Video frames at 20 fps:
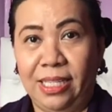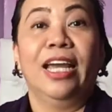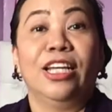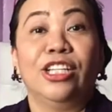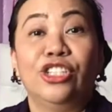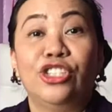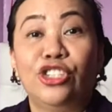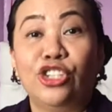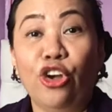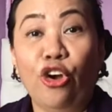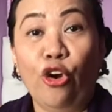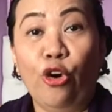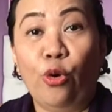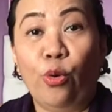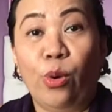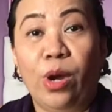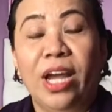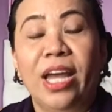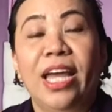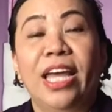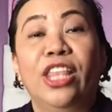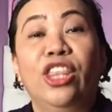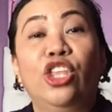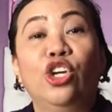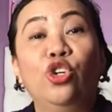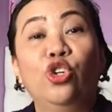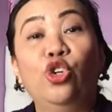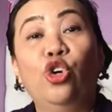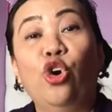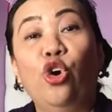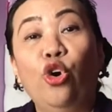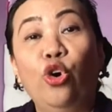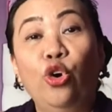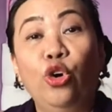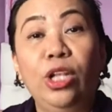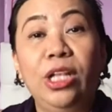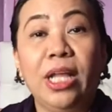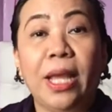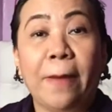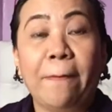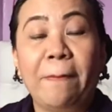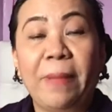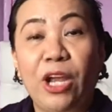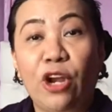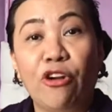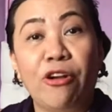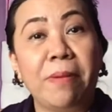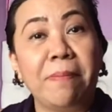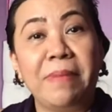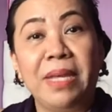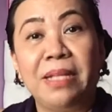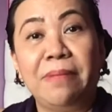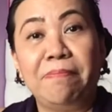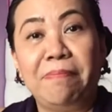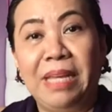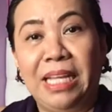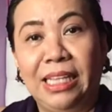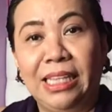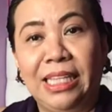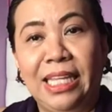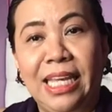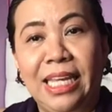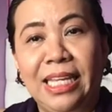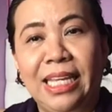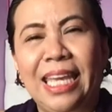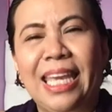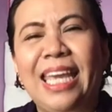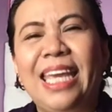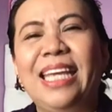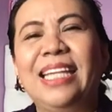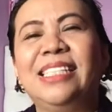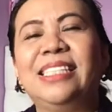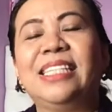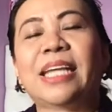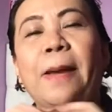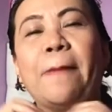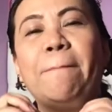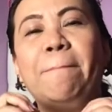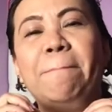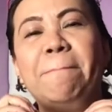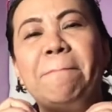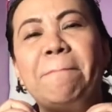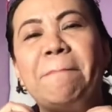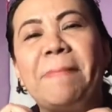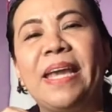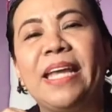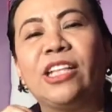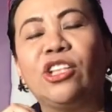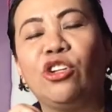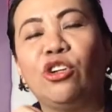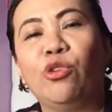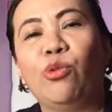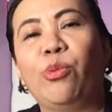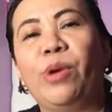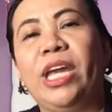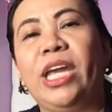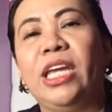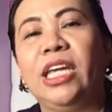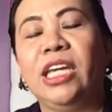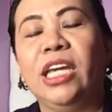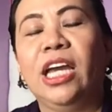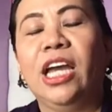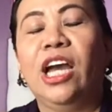So the goal pyramid building is a better way